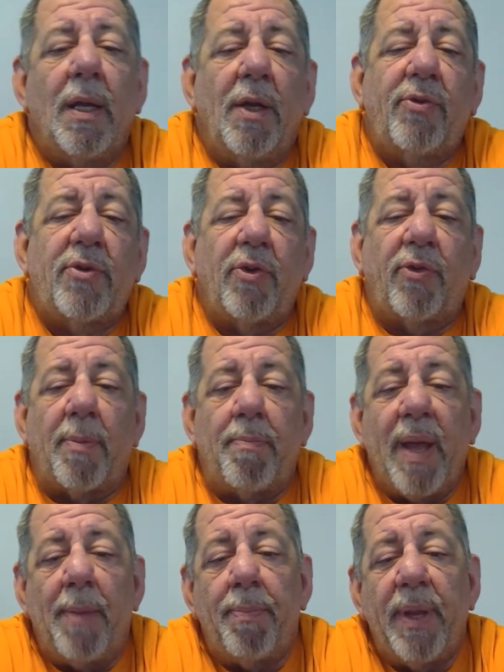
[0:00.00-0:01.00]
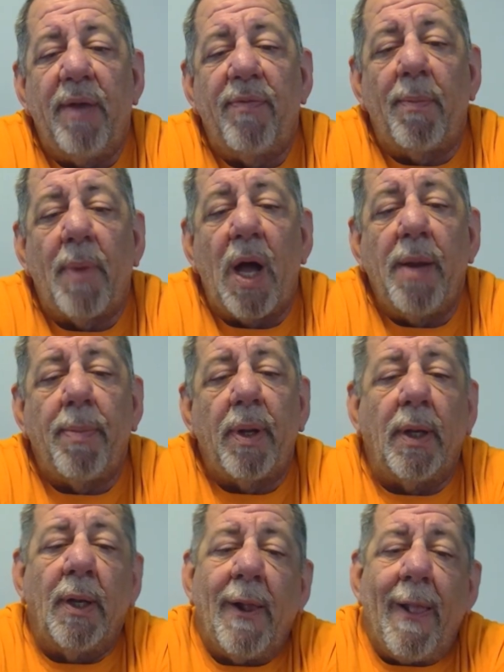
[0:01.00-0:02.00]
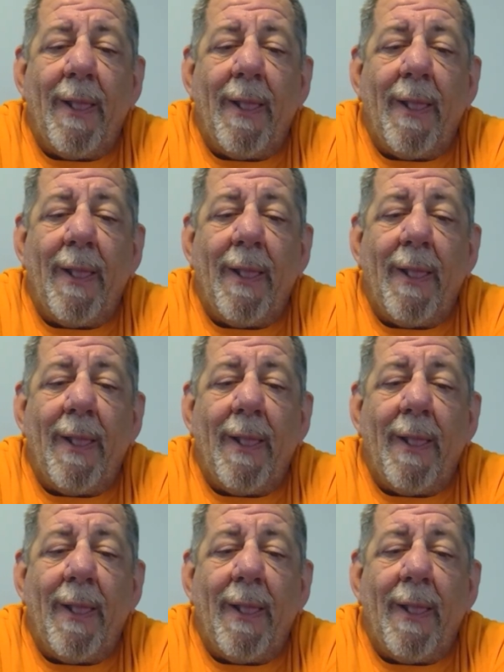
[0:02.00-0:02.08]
It's just a pet peeve of mine, but